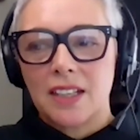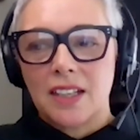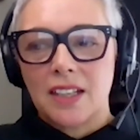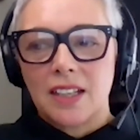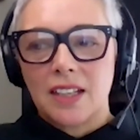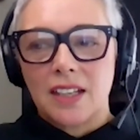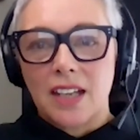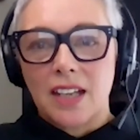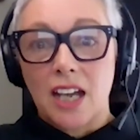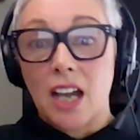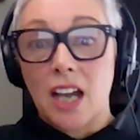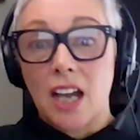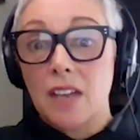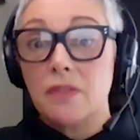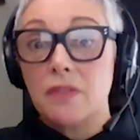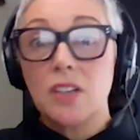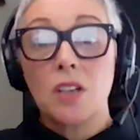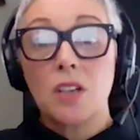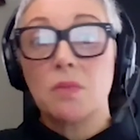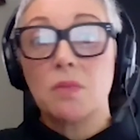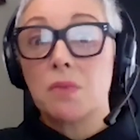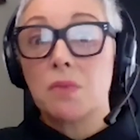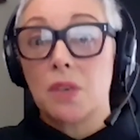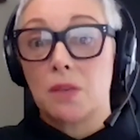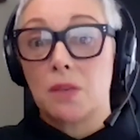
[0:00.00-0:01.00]
Now, I have
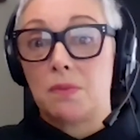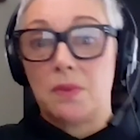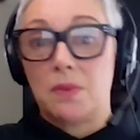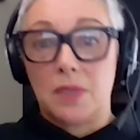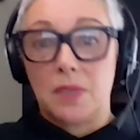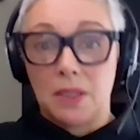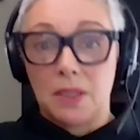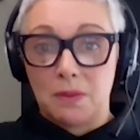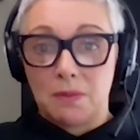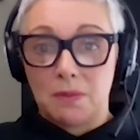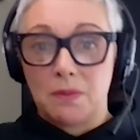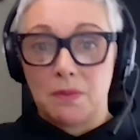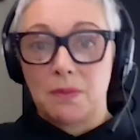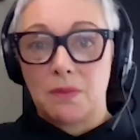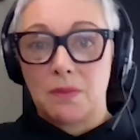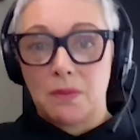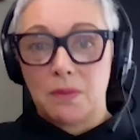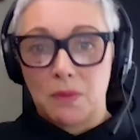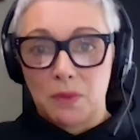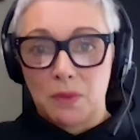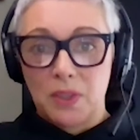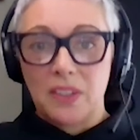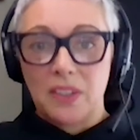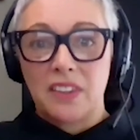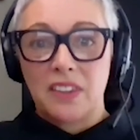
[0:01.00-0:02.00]
no problem
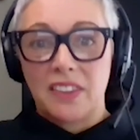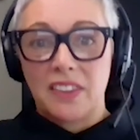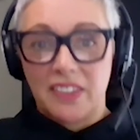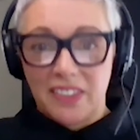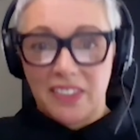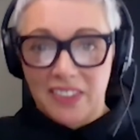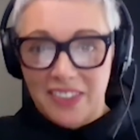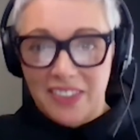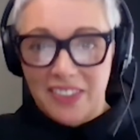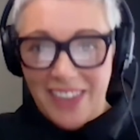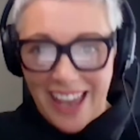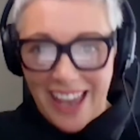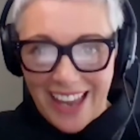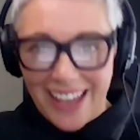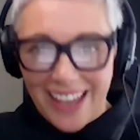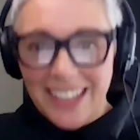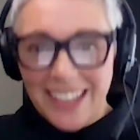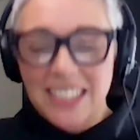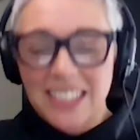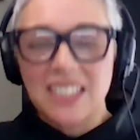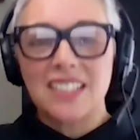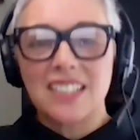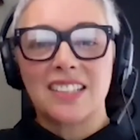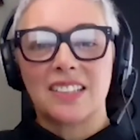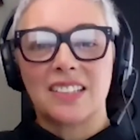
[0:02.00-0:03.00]
with
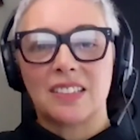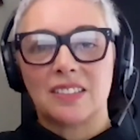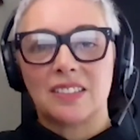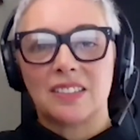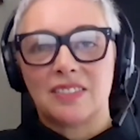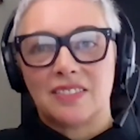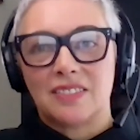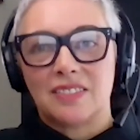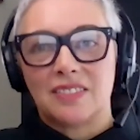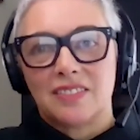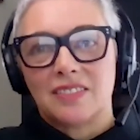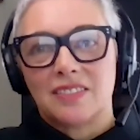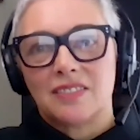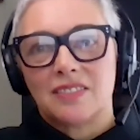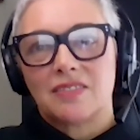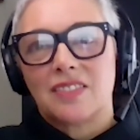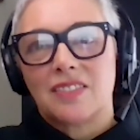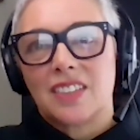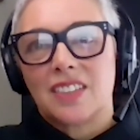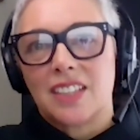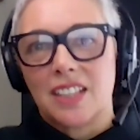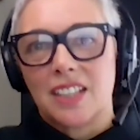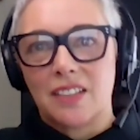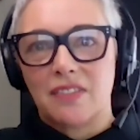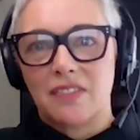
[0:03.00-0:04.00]
that
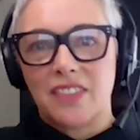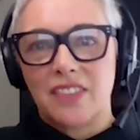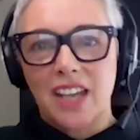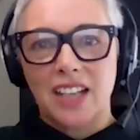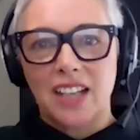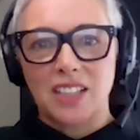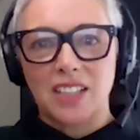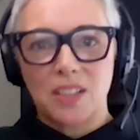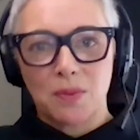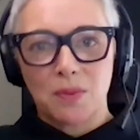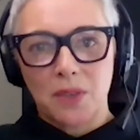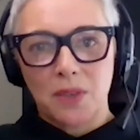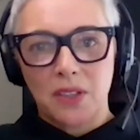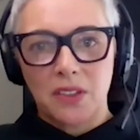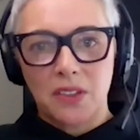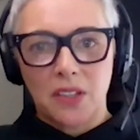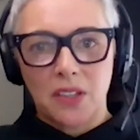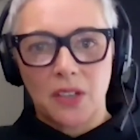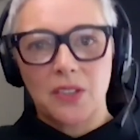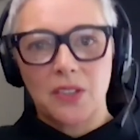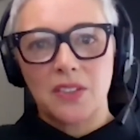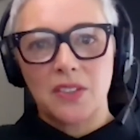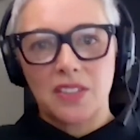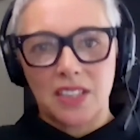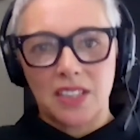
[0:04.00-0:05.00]
if that's what
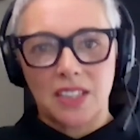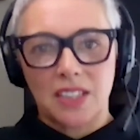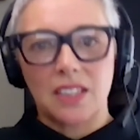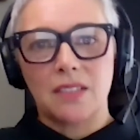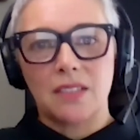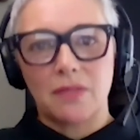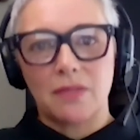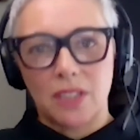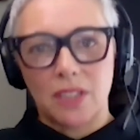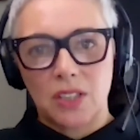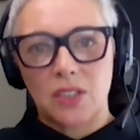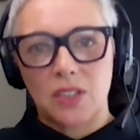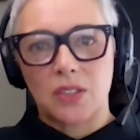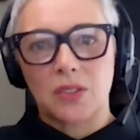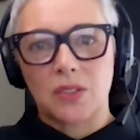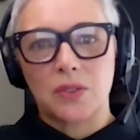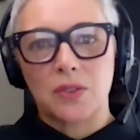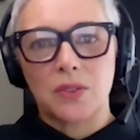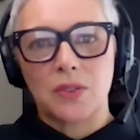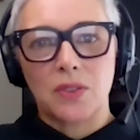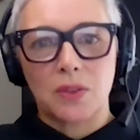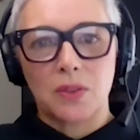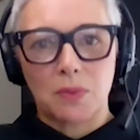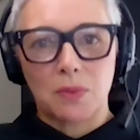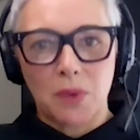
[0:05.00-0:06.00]
those
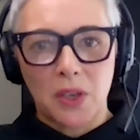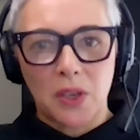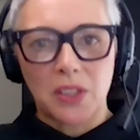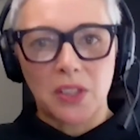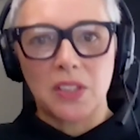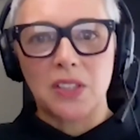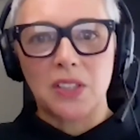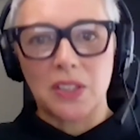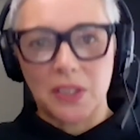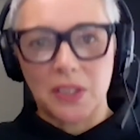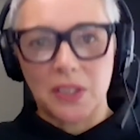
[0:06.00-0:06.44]
individuals want to do.